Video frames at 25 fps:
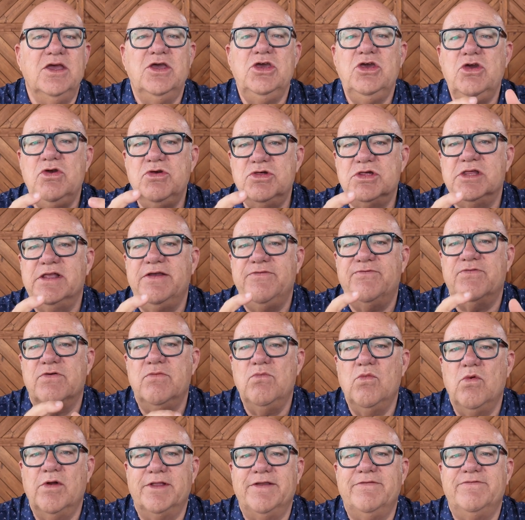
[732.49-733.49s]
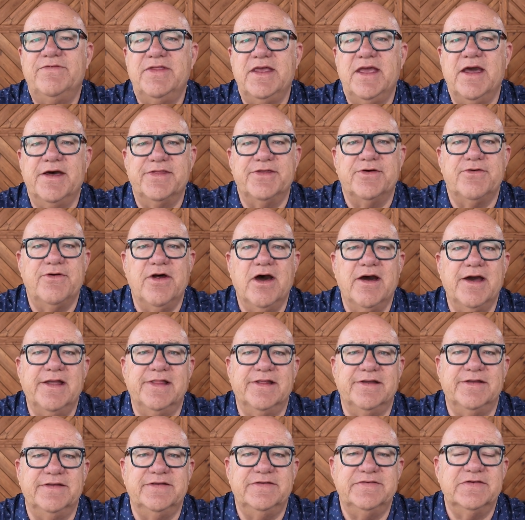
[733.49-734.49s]
usually from one of the other
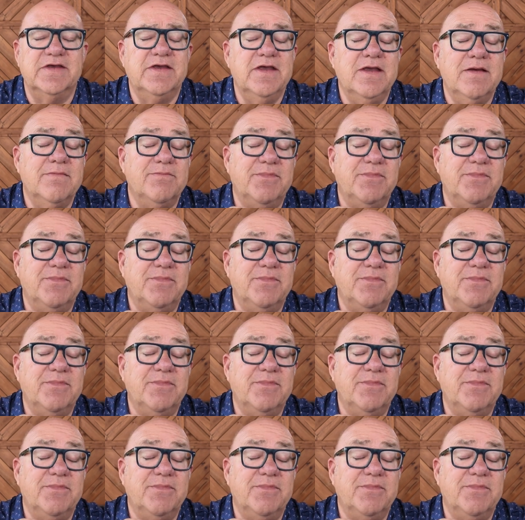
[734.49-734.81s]
islands.